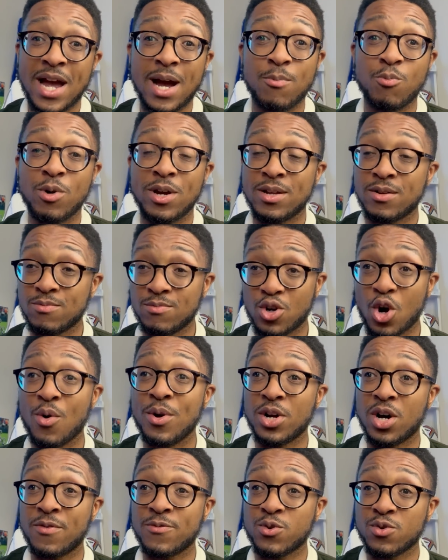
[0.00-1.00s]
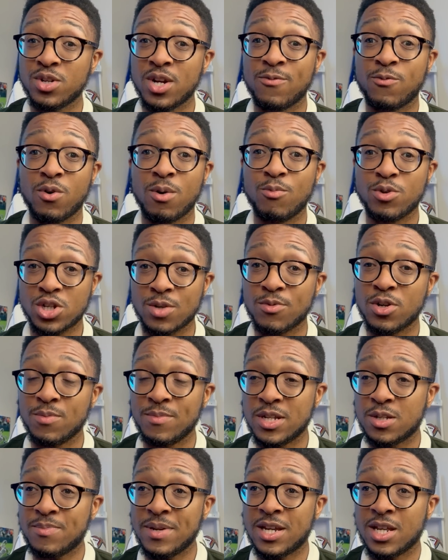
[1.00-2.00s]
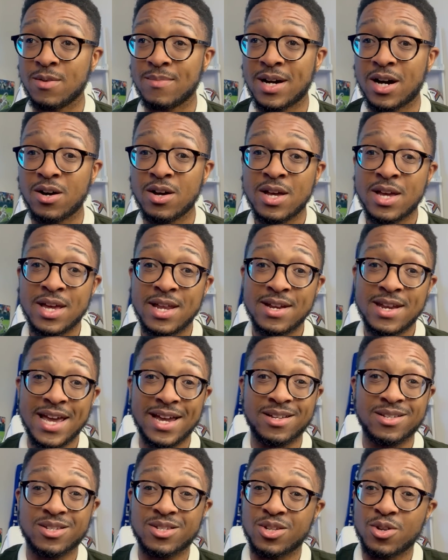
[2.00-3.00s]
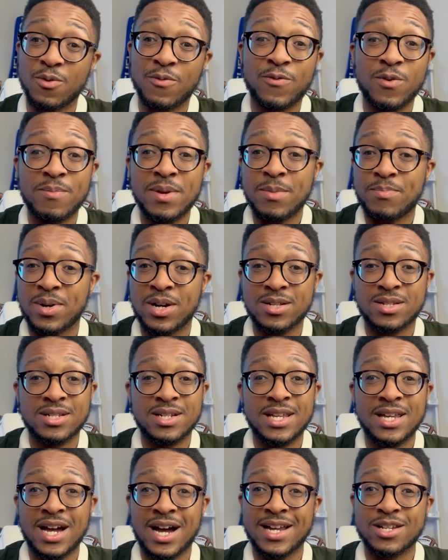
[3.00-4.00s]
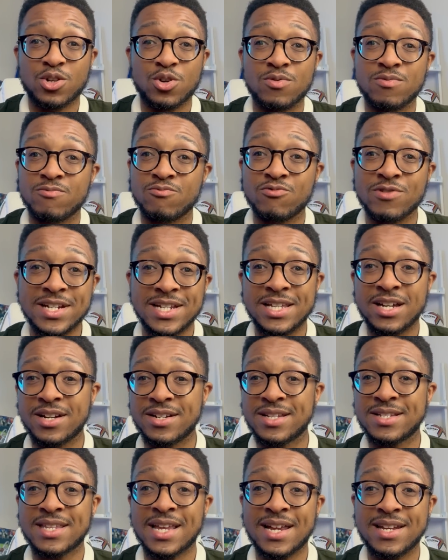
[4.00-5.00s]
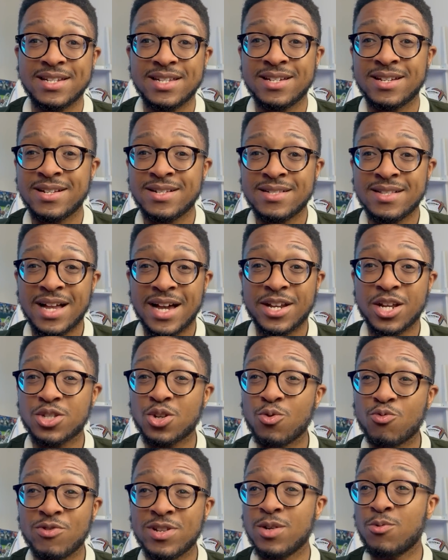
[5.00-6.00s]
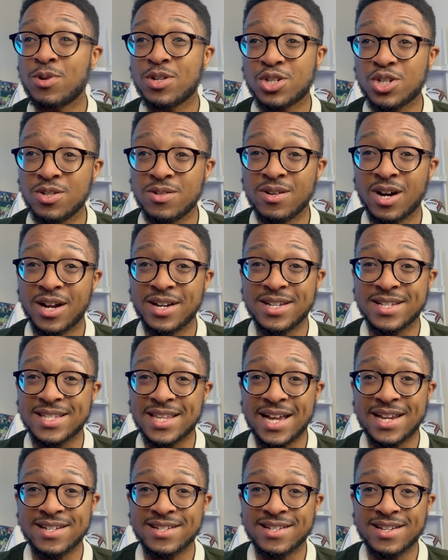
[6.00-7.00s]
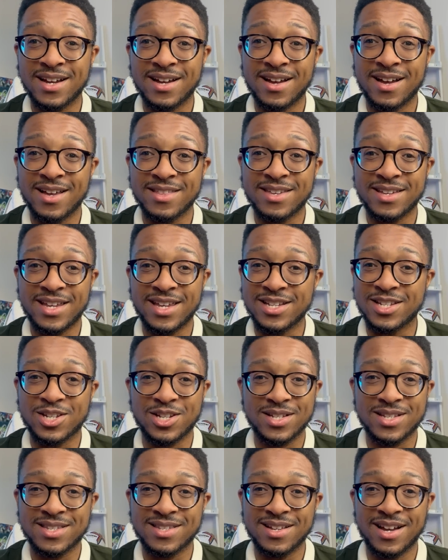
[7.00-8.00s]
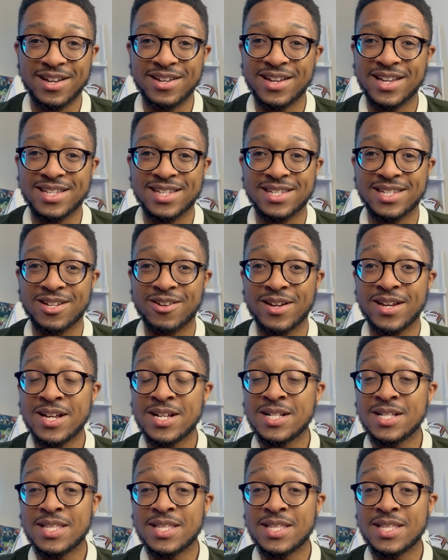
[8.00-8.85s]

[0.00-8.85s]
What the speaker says: and we're going after another one, which I'm going to be speaking about next. So for me personally, I don't really understand it, and I don't really want to understand it. I think it's just unnecessary.